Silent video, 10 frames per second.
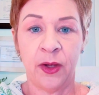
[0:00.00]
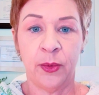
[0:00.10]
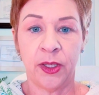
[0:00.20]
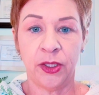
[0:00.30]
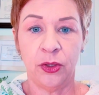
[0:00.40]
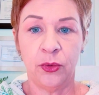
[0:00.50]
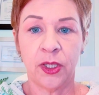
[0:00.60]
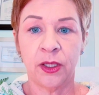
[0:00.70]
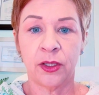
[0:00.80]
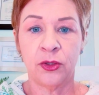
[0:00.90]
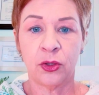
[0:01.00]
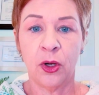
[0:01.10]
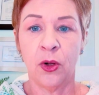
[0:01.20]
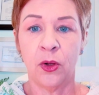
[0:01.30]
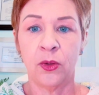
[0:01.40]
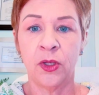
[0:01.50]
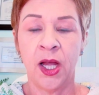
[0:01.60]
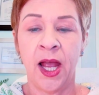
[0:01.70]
what you can control.